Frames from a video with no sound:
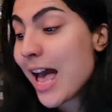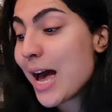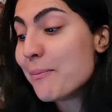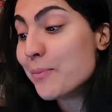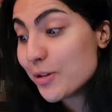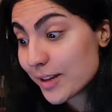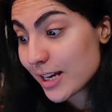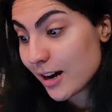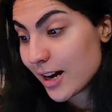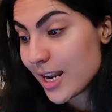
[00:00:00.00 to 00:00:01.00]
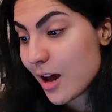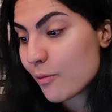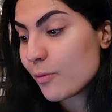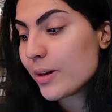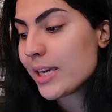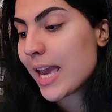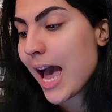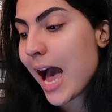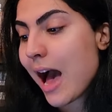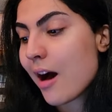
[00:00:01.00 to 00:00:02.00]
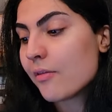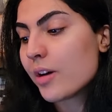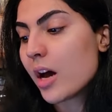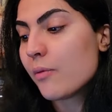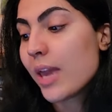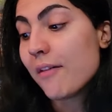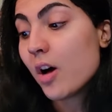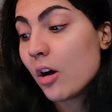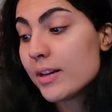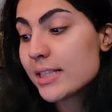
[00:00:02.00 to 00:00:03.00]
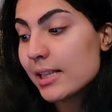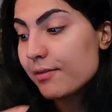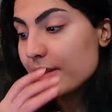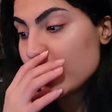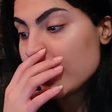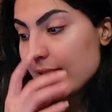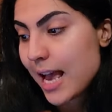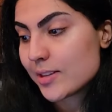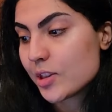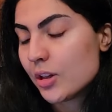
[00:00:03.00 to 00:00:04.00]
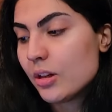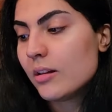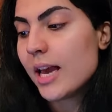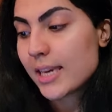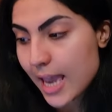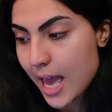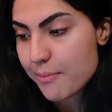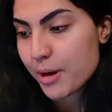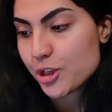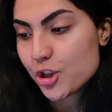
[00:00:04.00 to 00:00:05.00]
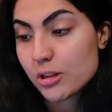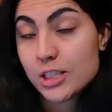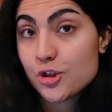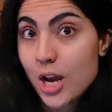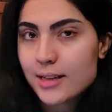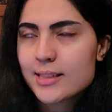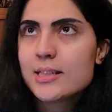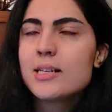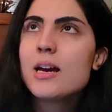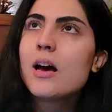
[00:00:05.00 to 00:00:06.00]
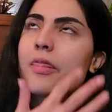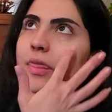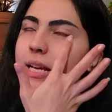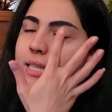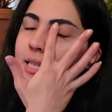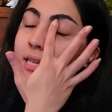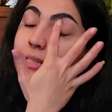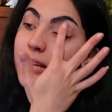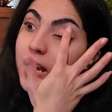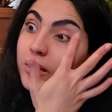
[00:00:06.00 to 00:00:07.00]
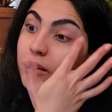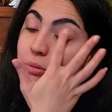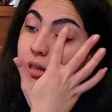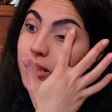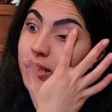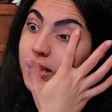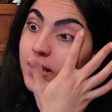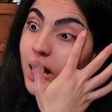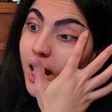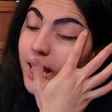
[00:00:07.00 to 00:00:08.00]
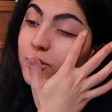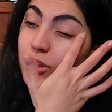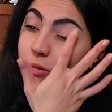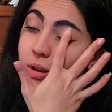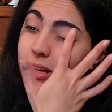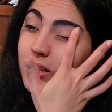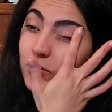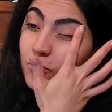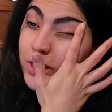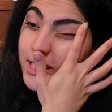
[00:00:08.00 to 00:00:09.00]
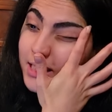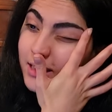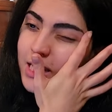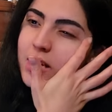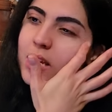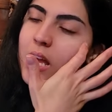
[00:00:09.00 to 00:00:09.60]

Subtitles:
moving on, we have Always Lived in the Castle Again by Shirley Jackson. This is another book that I actually read it recently,